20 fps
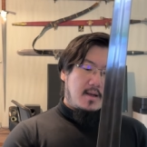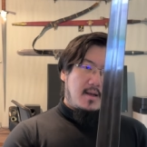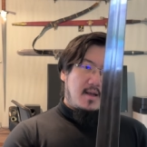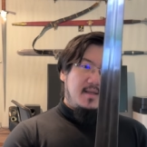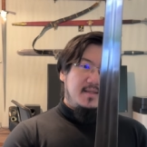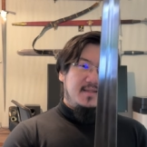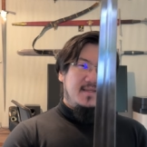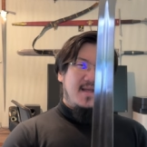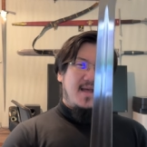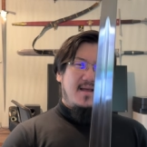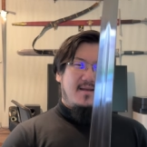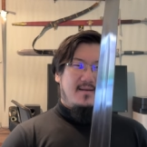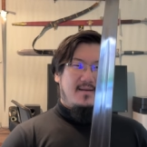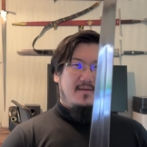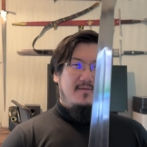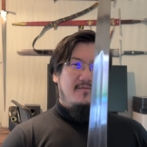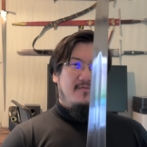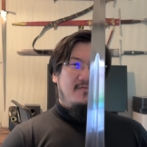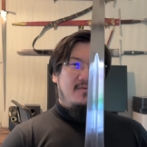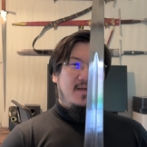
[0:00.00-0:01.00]
It's not
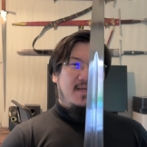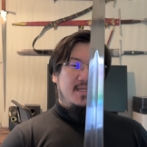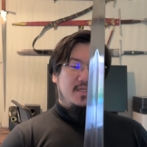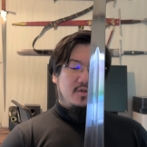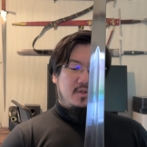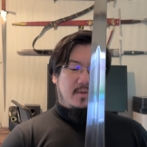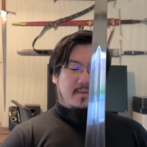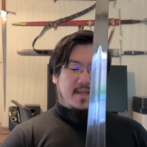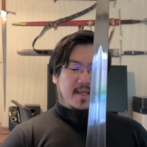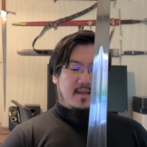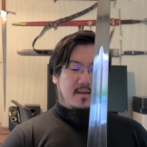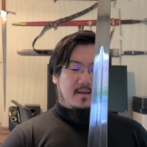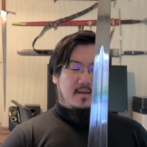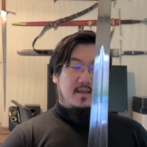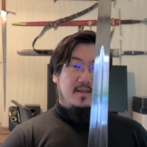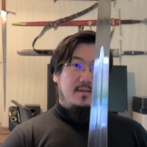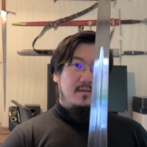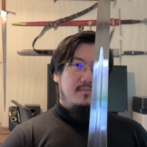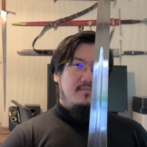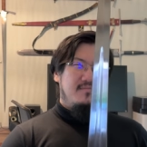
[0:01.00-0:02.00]
extremely
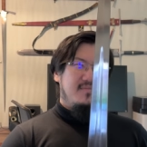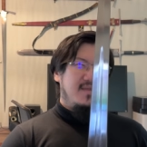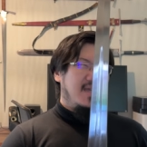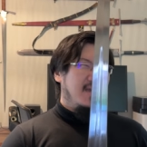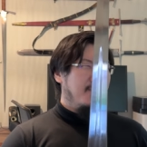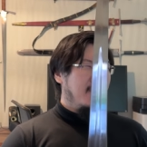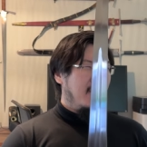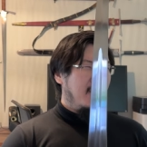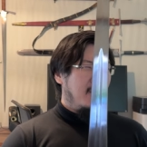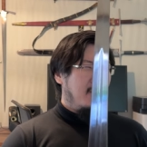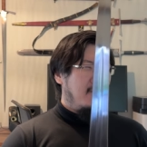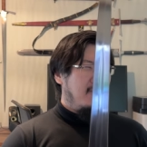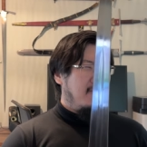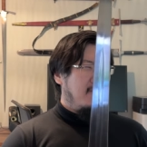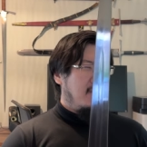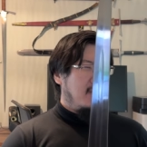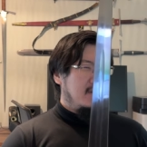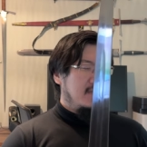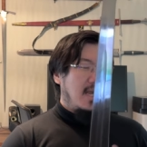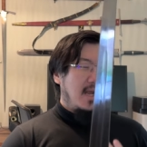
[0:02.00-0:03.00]
uh, typical
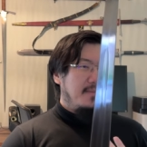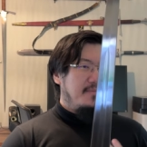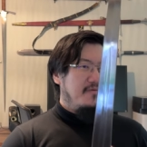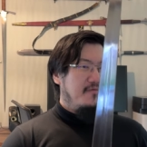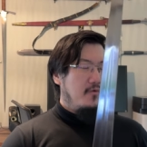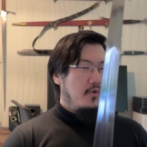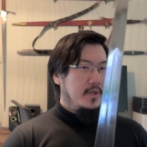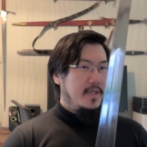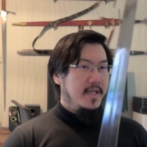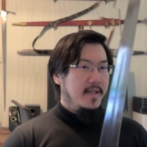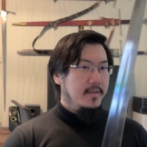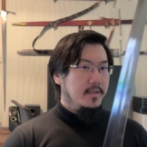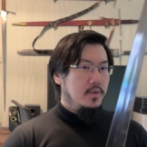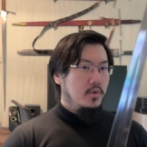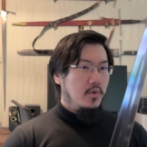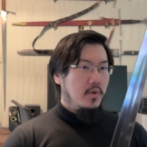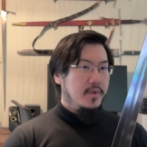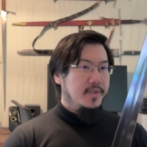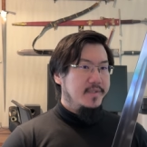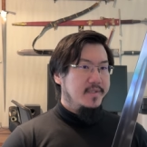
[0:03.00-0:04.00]
for Type 14
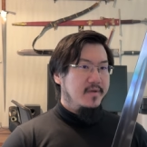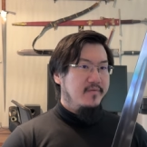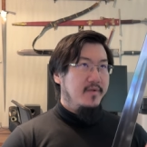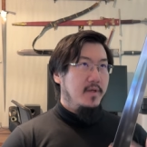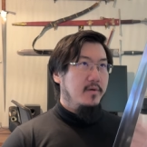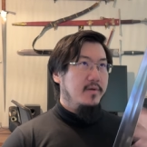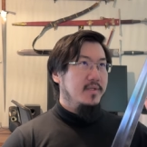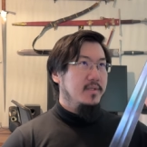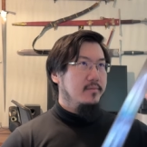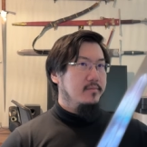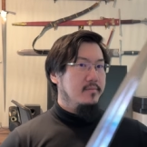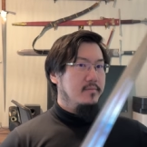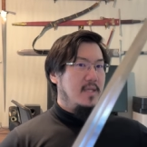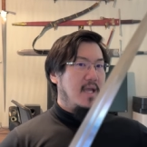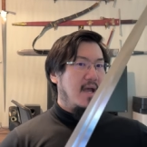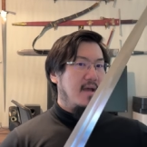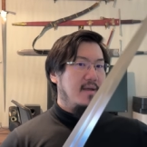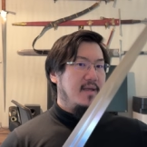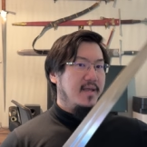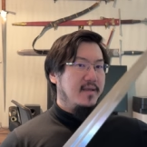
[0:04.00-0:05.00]
swords, even though it's
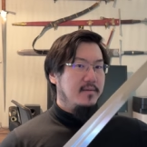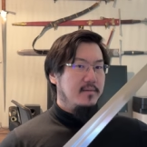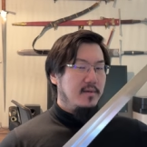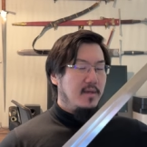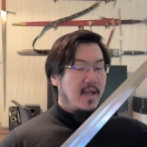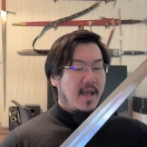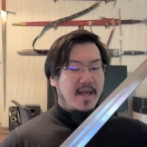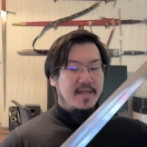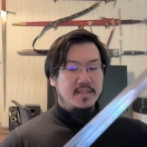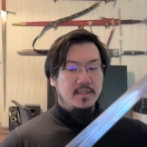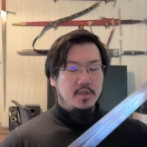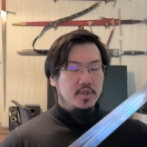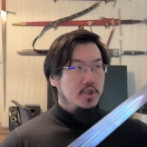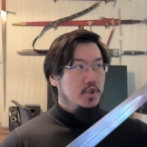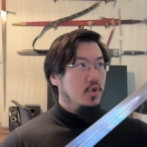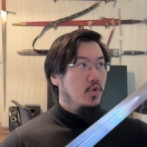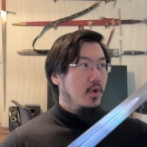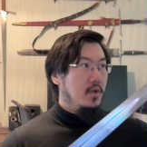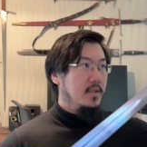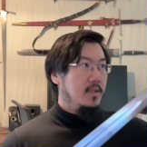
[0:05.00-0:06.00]
yeah it, it has a
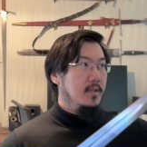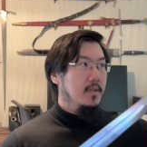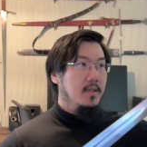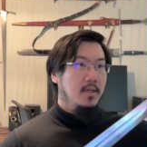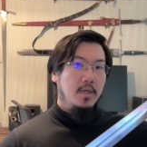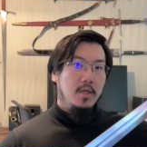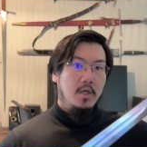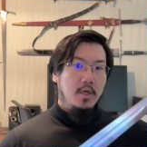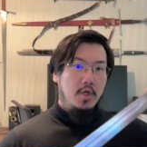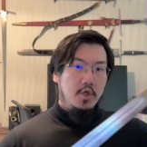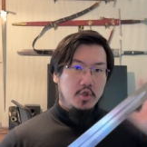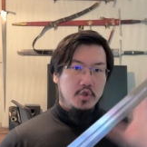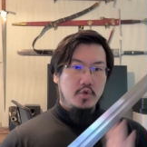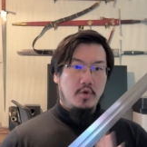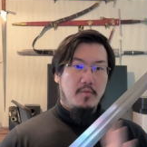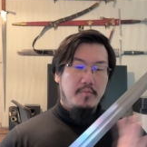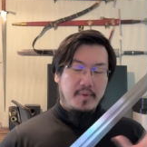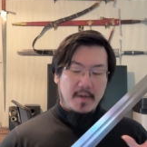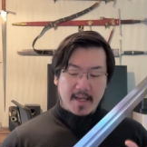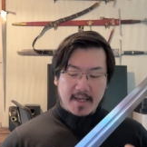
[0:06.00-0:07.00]
short
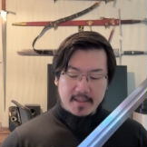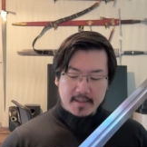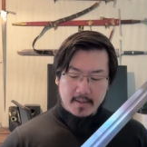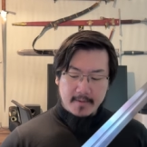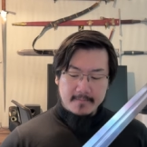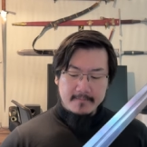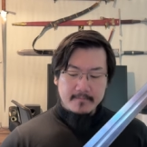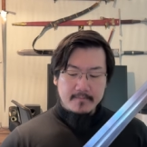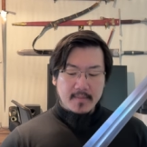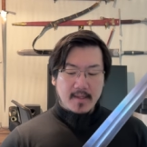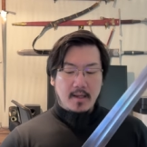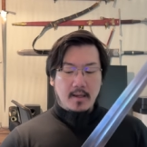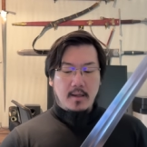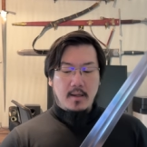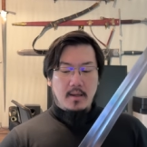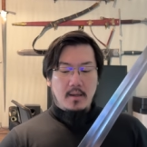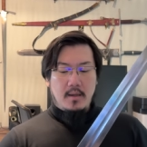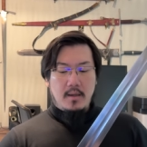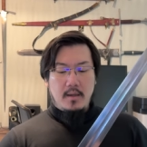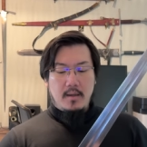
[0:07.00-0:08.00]
short blade.
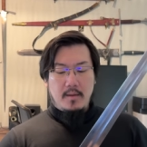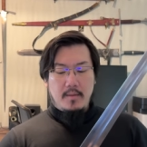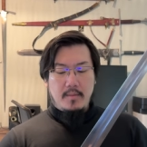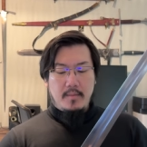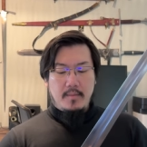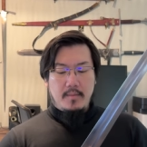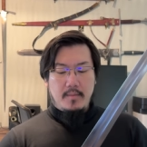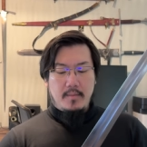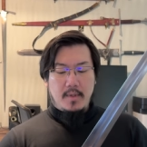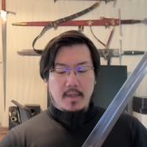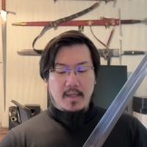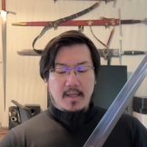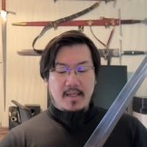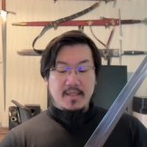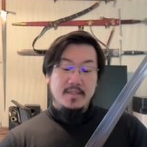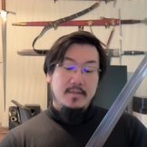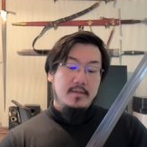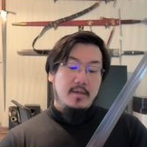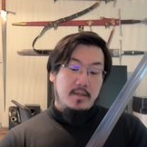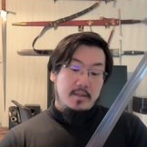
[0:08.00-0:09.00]

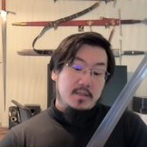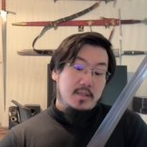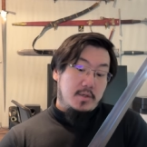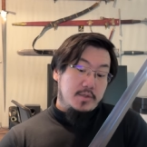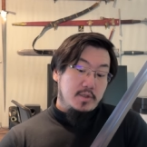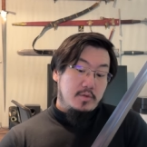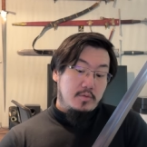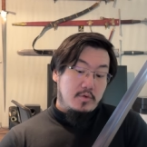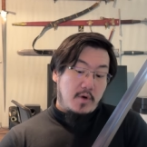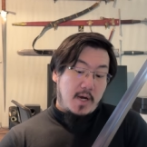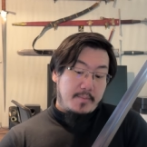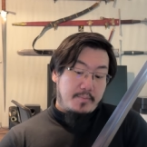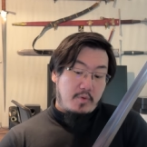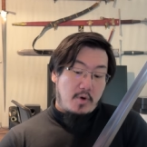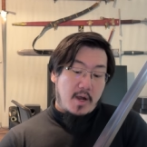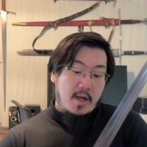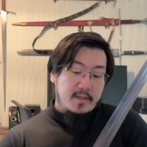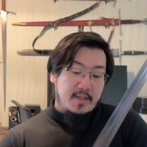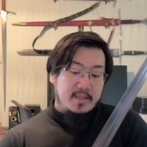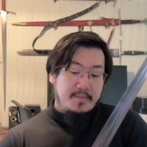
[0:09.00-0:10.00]
It's it's also quite
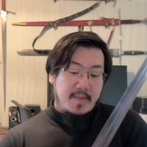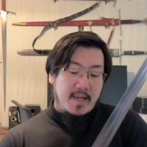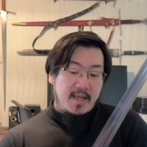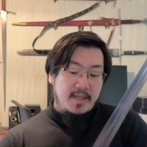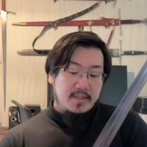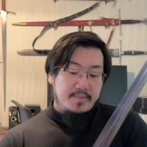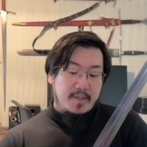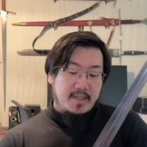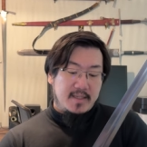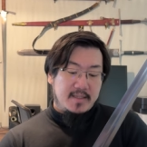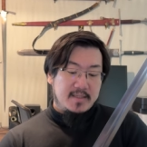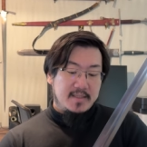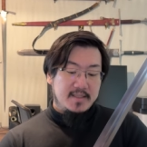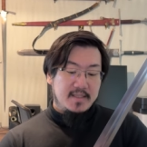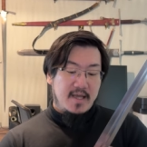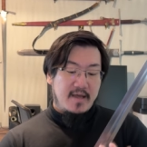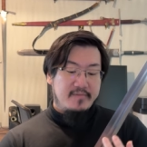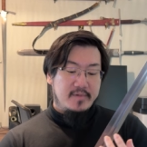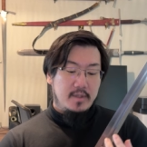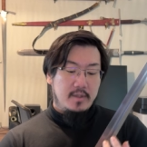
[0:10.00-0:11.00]
broad at the base, but it
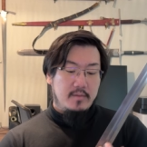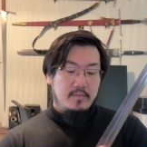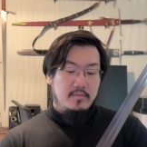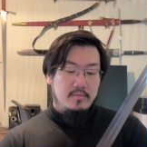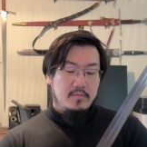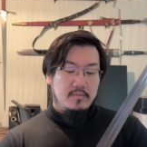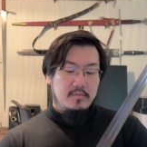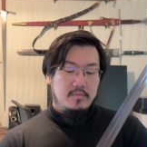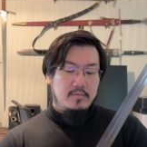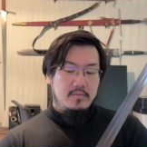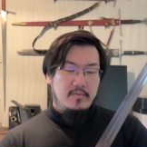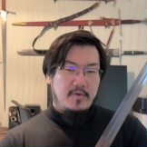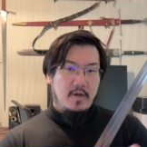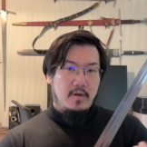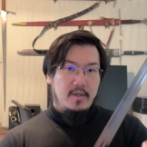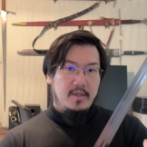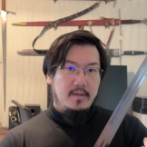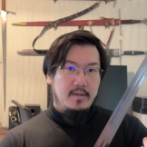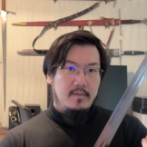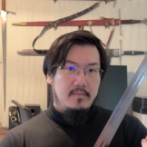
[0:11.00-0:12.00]
doesn't have the
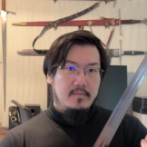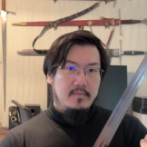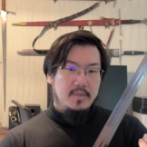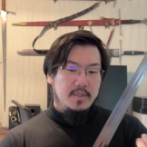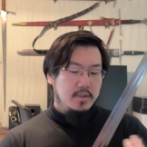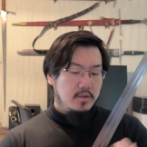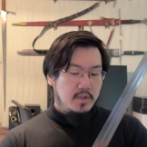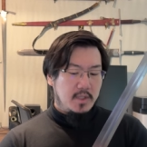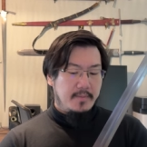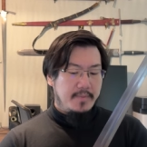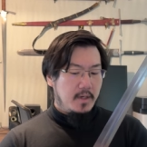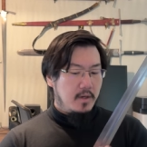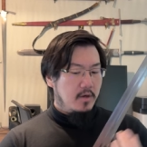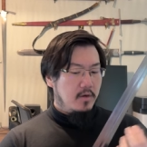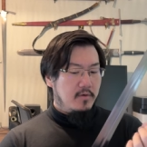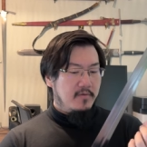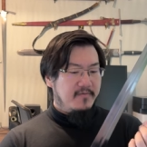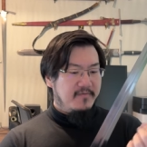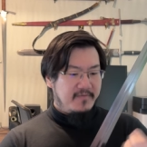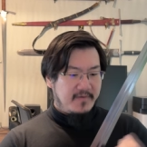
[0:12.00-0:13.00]
very
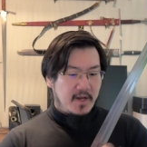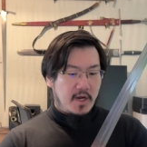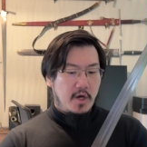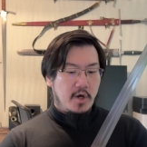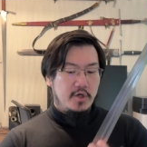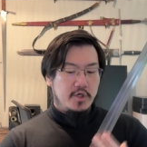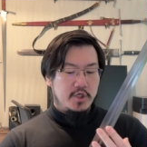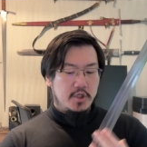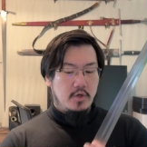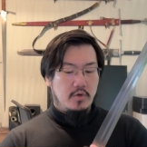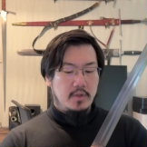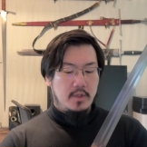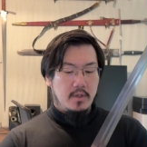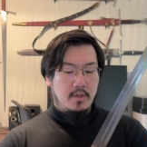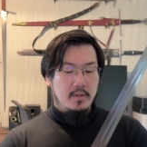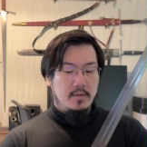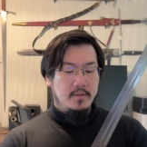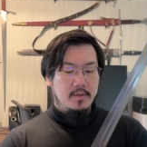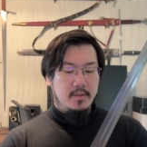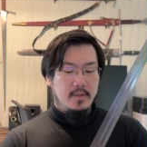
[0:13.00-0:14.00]
stereotypical flared
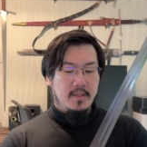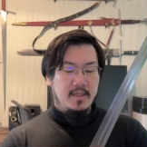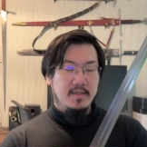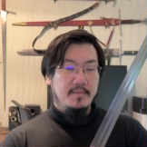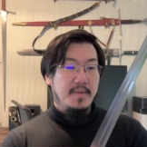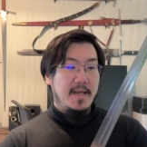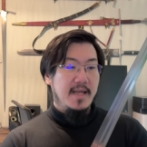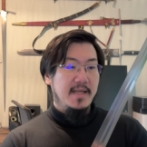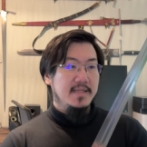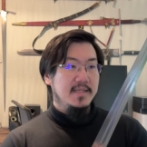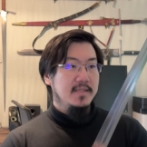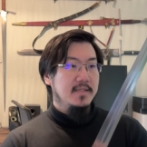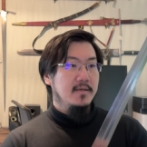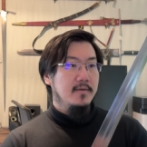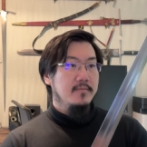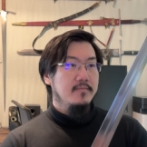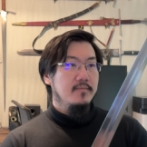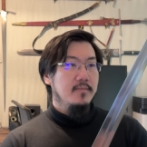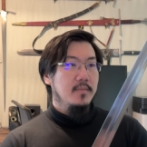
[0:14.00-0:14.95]
shoulder in the base.